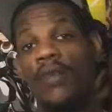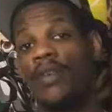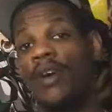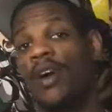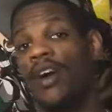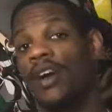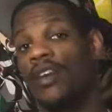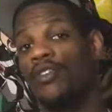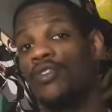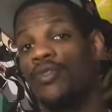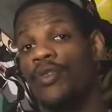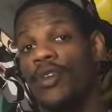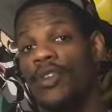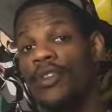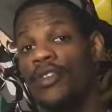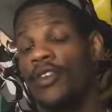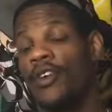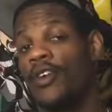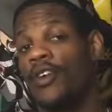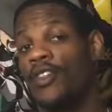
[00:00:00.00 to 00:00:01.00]
of
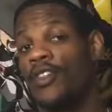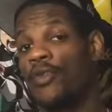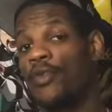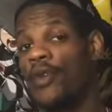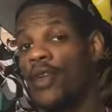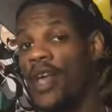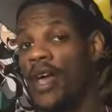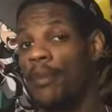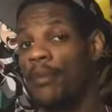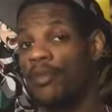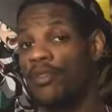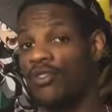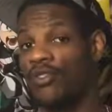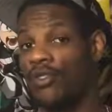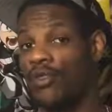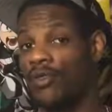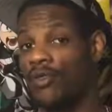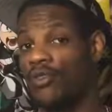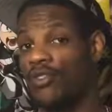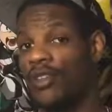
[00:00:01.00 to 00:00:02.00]
133
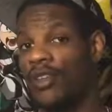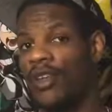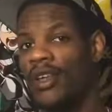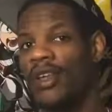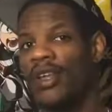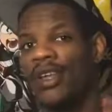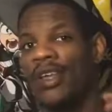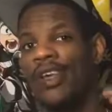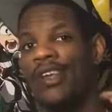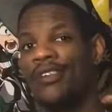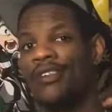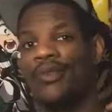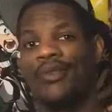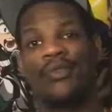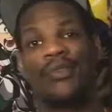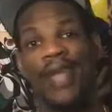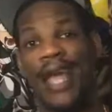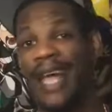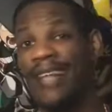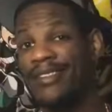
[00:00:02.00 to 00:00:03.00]
episodes. So
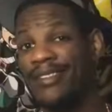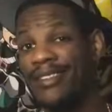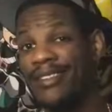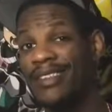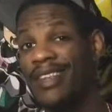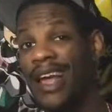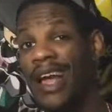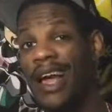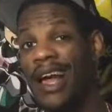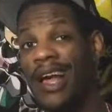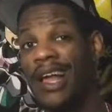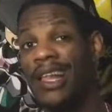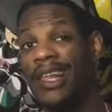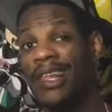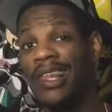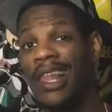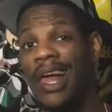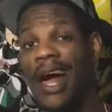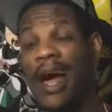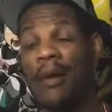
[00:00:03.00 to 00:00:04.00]
that's not a
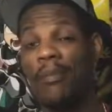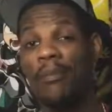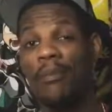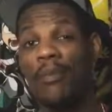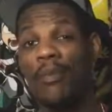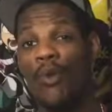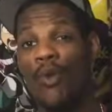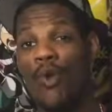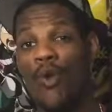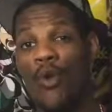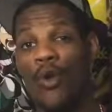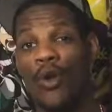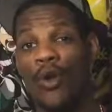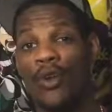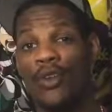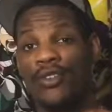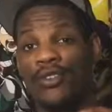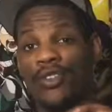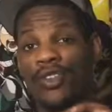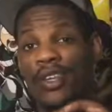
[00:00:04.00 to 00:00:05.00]
lot
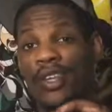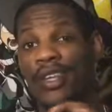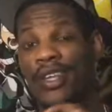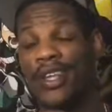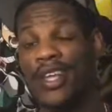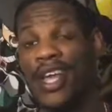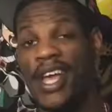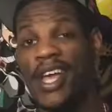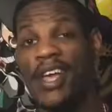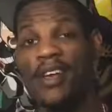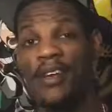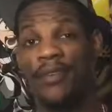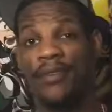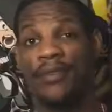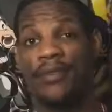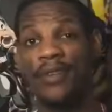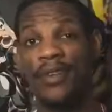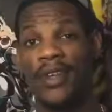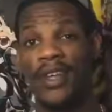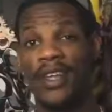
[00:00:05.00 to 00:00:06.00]
more to give
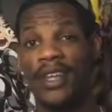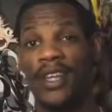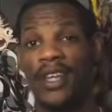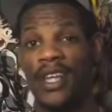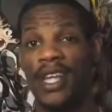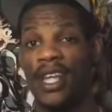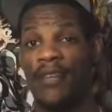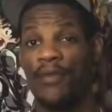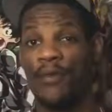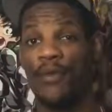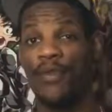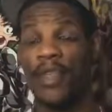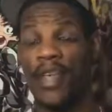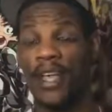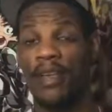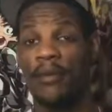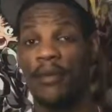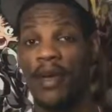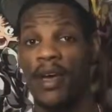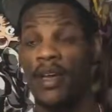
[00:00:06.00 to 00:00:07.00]
if you
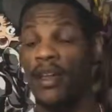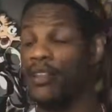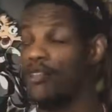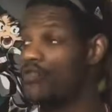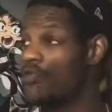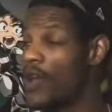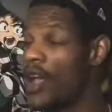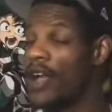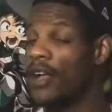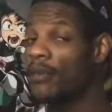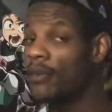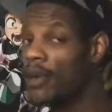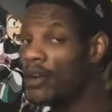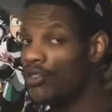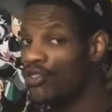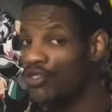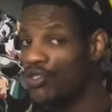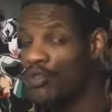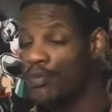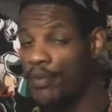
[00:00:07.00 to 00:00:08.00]
think about it. Dragon Ball
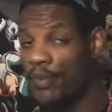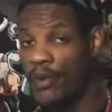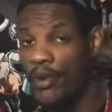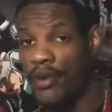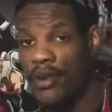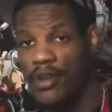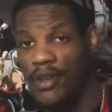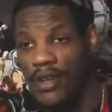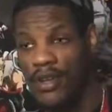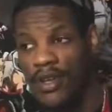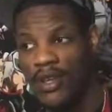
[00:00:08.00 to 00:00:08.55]
Super